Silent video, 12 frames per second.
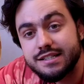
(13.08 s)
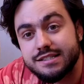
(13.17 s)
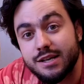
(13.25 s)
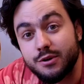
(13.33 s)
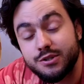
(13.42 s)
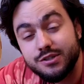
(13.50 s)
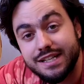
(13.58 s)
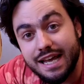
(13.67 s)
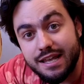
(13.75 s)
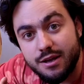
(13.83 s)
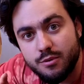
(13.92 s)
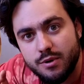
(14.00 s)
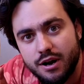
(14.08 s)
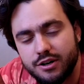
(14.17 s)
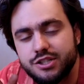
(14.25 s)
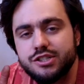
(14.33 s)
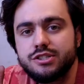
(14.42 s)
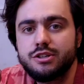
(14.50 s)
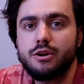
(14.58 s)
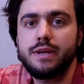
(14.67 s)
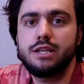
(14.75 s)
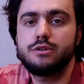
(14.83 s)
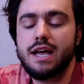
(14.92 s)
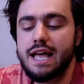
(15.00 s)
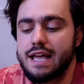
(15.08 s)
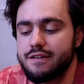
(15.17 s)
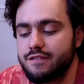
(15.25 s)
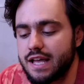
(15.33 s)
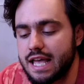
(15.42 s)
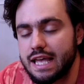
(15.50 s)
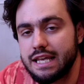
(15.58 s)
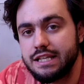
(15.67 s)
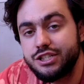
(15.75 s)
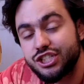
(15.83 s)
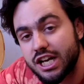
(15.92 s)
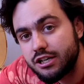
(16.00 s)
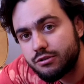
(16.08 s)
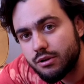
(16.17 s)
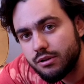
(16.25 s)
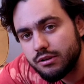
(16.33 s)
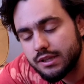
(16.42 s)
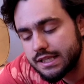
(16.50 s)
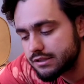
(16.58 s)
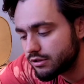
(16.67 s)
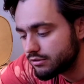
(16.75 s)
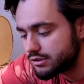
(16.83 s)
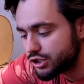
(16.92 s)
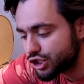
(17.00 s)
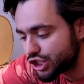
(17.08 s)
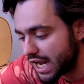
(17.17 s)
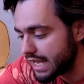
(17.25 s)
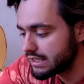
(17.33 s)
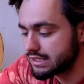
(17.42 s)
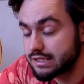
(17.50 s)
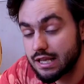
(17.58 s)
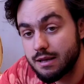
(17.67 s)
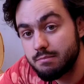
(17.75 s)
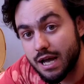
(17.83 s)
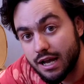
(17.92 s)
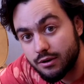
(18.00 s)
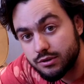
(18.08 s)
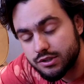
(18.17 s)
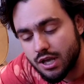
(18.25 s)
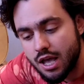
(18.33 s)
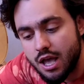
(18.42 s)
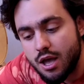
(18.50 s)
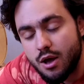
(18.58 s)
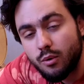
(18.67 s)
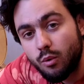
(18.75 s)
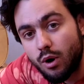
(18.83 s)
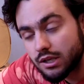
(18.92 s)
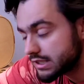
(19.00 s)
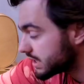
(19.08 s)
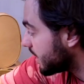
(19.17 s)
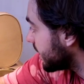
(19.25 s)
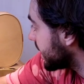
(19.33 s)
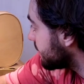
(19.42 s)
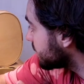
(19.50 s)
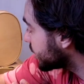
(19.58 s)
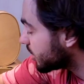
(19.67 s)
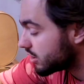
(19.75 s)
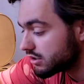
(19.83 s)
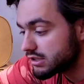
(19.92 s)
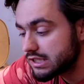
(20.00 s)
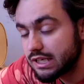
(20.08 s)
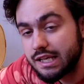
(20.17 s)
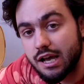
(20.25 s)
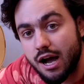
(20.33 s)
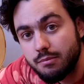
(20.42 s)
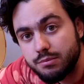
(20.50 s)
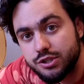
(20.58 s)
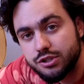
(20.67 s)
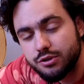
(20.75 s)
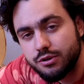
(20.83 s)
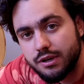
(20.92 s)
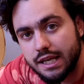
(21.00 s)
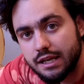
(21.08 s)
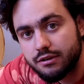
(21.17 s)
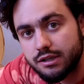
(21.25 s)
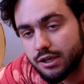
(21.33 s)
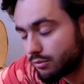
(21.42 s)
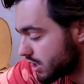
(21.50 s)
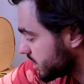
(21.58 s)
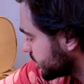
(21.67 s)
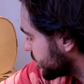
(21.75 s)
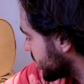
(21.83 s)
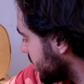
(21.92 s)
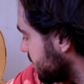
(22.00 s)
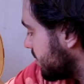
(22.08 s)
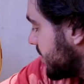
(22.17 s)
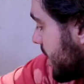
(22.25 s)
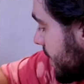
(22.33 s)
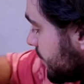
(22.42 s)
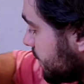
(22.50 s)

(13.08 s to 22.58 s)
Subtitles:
So today we are just going to have a general little chat about what I am currently up to here in the workshop.